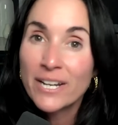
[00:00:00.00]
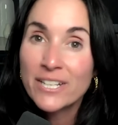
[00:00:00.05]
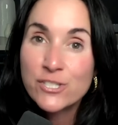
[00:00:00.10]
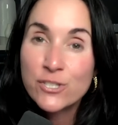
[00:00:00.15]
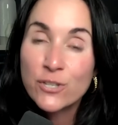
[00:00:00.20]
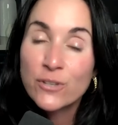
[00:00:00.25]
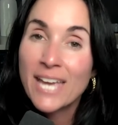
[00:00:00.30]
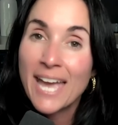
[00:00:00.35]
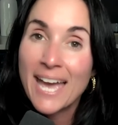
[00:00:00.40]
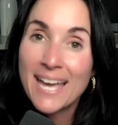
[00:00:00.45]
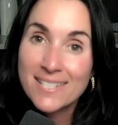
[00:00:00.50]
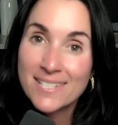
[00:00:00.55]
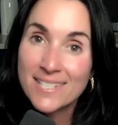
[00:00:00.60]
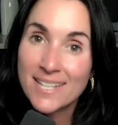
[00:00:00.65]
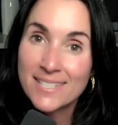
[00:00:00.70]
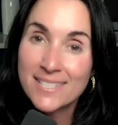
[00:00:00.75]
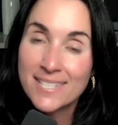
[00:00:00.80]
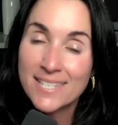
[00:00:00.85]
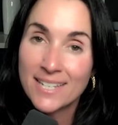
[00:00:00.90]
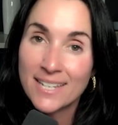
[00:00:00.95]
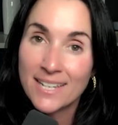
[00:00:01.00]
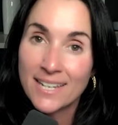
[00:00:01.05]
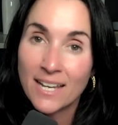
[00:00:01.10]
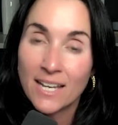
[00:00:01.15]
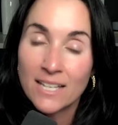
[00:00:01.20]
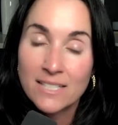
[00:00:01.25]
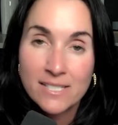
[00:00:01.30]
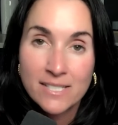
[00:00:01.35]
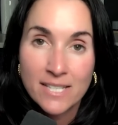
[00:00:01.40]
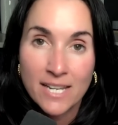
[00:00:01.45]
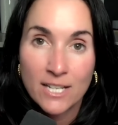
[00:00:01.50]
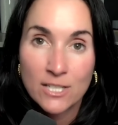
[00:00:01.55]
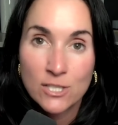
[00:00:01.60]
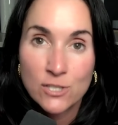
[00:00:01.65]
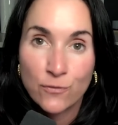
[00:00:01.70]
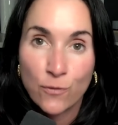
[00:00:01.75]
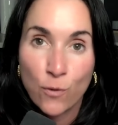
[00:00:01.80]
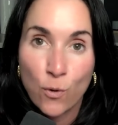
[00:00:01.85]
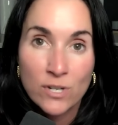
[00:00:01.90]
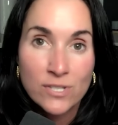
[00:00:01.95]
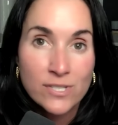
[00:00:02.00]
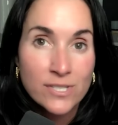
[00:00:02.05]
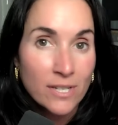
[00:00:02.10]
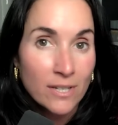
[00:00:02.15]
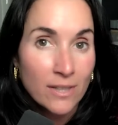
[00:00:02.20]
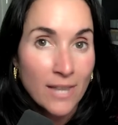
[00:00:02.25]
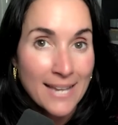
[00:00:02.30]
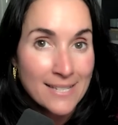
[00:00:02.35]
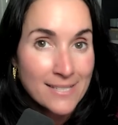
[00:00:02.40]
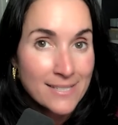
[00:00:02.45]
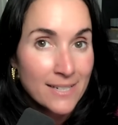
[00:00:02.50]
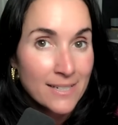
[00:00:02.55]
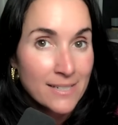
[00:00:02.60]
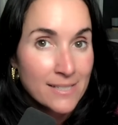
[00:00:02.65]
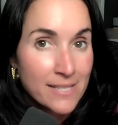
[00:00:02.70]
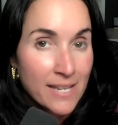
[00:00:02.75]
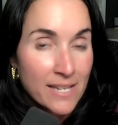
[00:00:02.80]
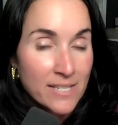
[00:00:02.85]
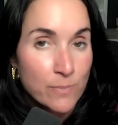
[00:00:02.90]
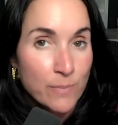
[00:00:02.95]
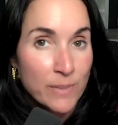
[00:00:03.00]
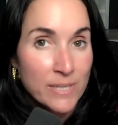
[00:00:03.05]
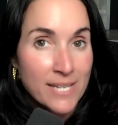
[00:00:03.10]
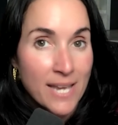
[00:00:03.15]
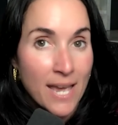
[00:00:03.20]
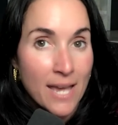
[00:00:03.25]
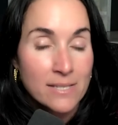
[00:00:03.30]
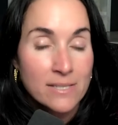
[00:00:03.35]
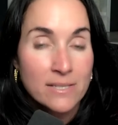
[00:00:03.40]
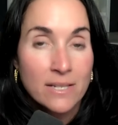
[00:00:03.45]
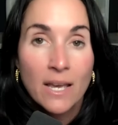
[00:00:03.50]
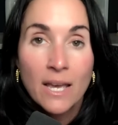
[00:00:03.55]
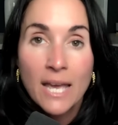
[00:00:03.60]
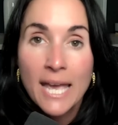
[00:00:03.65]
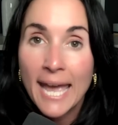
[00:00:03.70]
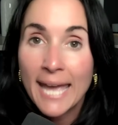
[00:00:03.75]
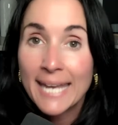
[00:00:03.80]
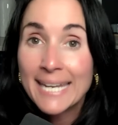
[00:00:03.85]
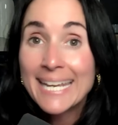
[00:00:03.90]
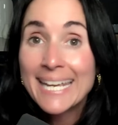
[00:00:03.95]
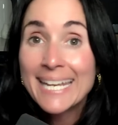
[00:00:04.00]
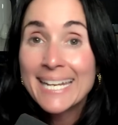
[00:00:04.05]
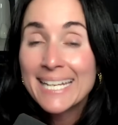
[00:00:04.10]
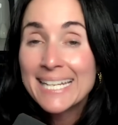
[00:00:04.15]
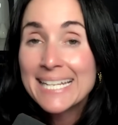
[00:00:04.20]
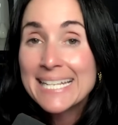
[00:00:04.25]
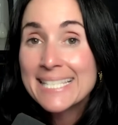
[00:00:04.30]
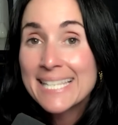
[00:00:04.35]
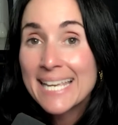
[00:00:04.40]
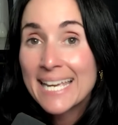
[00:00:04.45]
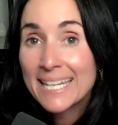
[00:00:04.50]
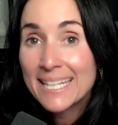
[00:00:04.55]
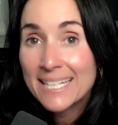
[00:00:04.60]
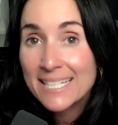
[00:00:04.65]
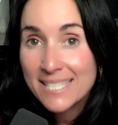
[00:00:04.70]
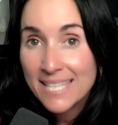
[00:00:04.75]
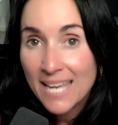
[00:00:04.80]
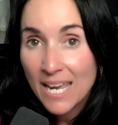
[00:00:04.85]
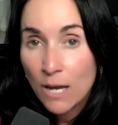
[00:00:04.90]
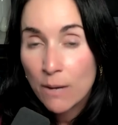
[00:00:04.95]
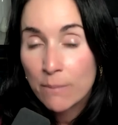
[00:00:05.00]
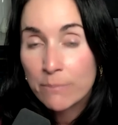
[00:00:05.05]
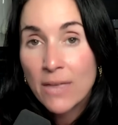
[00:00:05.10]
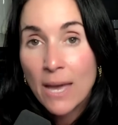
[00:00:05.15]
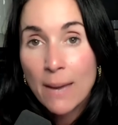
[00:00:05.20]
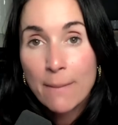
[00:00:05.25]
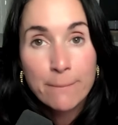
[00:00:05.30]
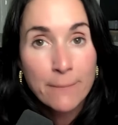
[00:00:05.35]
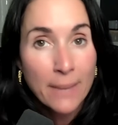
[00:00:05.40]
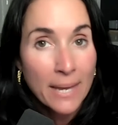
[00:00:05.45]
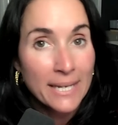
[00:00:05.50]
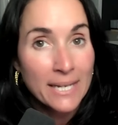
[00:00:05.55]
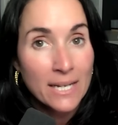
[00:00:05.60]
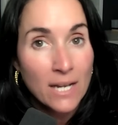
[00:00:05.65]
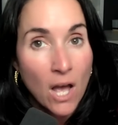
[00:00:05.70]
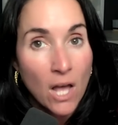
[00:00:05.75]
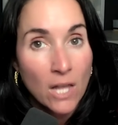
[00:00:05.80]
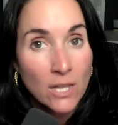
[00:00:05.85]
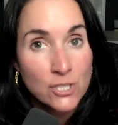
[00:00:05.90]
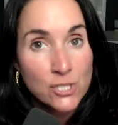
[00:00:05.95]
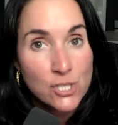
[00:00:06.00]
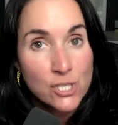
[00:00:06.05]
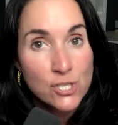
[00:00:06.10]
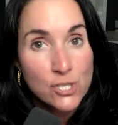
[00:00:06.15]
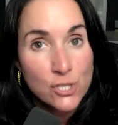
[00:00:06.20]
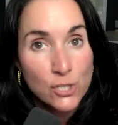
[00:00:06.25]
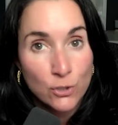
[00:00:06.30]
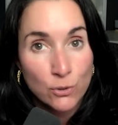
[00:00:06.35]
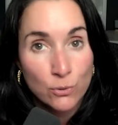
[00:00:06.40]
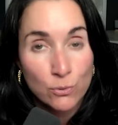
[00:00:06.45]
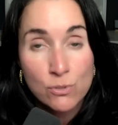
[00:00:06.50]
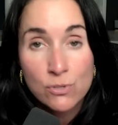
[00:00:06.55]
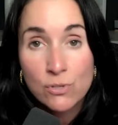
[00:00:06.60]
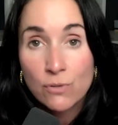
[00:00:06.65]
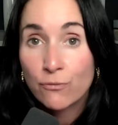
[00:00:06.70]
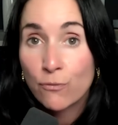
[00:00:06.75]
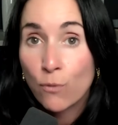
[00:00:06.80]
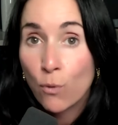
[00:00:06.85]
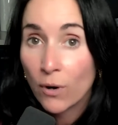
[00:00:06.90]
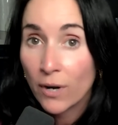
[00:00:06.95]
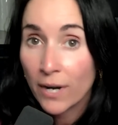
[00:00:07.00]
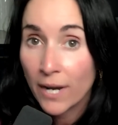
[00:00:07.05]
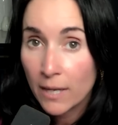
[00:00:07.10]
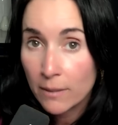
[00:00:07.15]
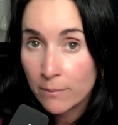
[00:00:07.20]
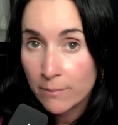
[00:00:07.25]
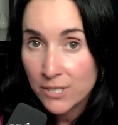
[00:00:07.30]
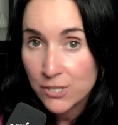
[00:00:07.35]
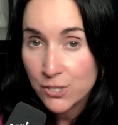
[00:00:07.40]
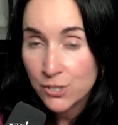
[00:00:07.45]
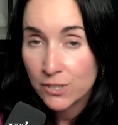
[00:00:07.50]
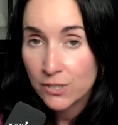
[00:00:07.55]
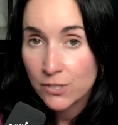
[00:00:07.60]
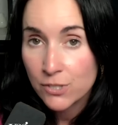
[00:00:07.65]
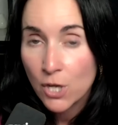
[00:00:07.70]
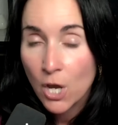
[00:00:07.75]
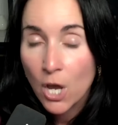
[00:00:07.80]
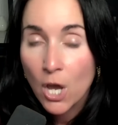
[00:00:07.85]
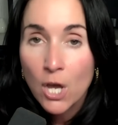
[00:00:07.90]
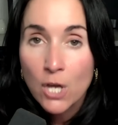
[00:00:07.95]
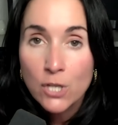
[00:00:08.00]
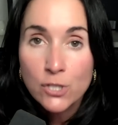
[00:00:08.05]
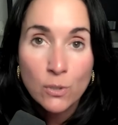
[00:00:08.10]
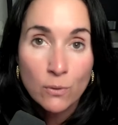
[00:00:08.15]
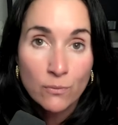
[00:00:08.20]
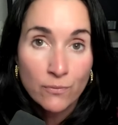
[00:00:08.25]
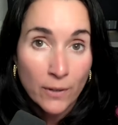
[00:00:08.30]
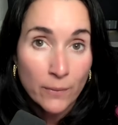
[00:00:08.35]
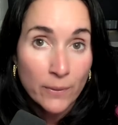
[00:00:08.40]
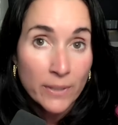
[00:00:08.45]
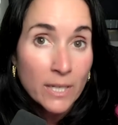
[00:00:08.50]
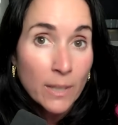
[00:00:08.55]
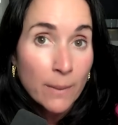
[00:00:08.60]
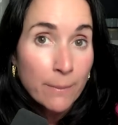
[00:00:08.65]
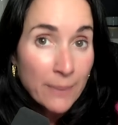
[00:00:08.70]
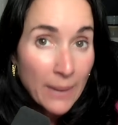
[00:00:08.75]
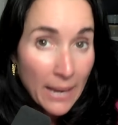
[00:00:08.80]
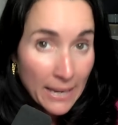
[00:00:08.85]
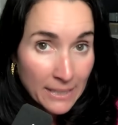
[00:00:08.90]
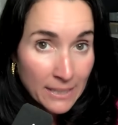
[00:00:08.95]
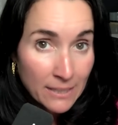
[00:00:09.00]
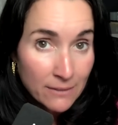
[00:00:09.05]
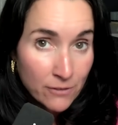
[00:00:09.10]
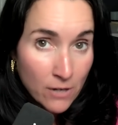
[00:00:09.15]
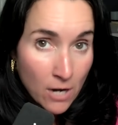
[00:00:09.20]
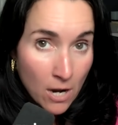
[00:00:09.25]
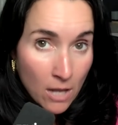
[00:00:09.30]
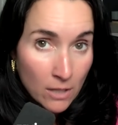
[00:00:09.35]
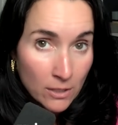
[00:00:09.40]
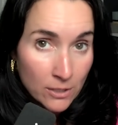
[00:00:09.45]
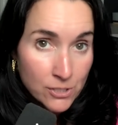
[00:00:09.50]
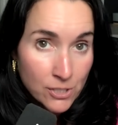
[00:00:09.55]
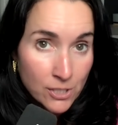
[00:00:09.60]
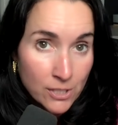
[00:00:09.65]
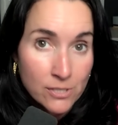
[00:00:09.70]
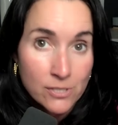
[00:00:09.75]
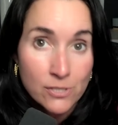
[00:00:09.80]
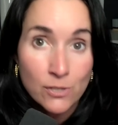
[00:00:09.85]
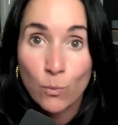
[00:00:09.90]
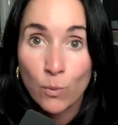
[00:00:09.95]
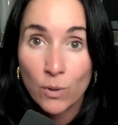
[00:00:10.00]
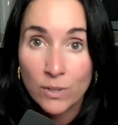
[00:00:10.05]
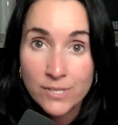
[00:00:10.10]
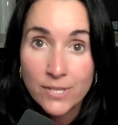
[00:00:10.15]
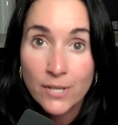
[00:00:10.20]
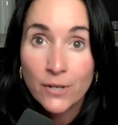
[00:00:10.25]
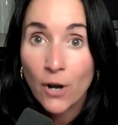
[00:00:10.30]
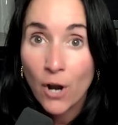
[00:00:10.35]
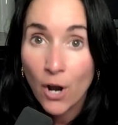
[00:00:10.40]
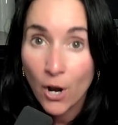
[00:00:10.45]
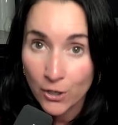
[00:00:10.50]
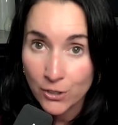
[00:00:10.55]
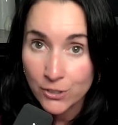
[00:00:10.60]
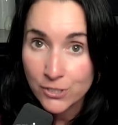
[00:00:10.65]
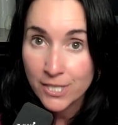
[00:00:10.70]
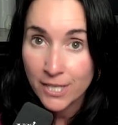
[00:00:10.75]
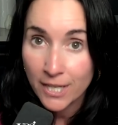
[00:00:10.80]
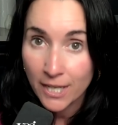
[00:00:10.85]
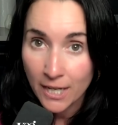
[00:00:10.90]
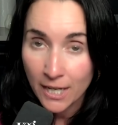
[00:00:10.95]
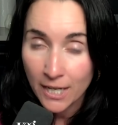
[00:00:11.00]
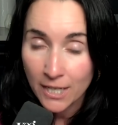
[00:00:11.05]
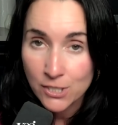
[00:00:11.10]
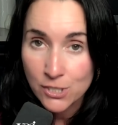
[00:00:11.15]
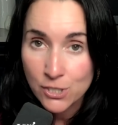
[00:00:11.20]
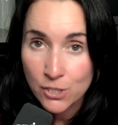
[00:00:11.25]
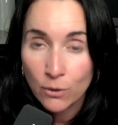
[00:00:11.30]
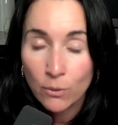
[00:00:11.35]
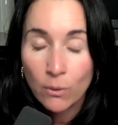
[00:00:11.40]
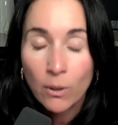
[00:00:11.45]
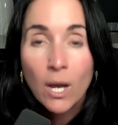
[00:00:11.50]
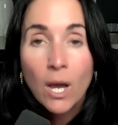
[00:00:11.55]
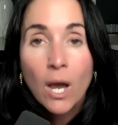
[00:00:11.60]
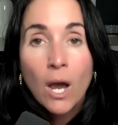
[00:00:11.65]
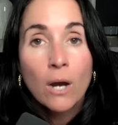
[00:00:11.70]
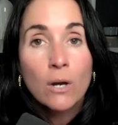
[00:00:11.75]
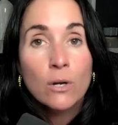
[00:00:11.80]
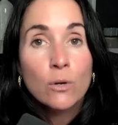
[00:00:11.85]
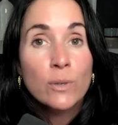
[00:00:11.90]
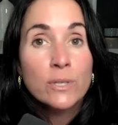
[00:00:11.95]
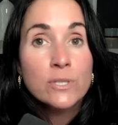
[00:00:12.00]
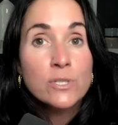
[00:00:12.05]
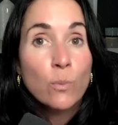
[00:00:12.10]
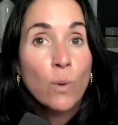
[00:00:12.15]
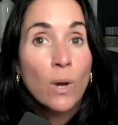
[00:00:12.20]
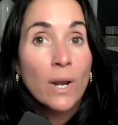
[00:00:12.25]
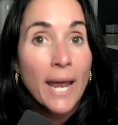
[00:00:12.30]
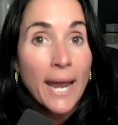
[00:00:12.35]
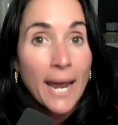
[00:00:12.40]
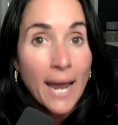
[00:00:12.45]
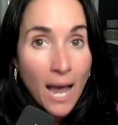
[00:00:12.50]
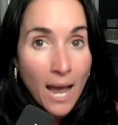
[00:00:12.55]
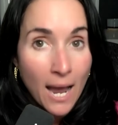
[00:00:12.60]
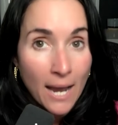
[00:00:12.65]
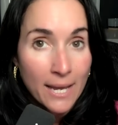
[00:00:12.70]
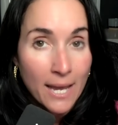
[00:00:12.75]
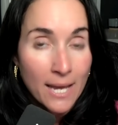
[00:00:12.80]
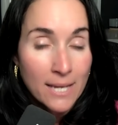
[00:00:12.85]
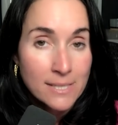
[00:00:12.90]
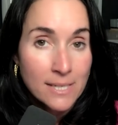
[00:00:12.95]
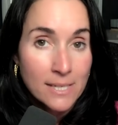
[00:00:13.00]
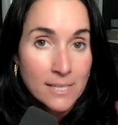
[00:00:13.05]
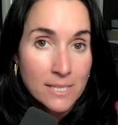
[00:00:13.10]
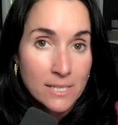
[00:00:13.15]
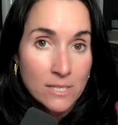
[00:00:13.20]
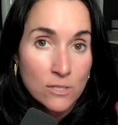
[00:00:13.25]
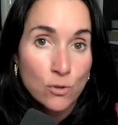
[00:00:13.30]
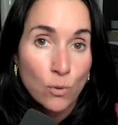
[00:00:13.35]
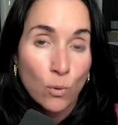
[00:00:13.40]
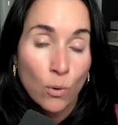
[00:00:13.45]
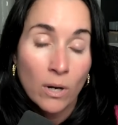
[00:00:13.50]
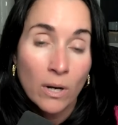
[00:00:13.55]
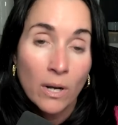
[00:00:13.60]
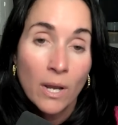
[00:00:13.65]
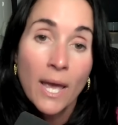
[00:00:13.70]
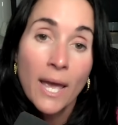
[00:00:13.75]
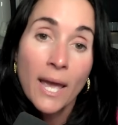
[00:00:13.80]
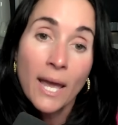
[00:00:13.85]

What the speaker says: right, so the SAT stands for Scholastic Assessment Test, and it is an exam that many colleges use for admissions. So, very competitive colleges, the ones that are hard to get into, are going to want a high SAT score.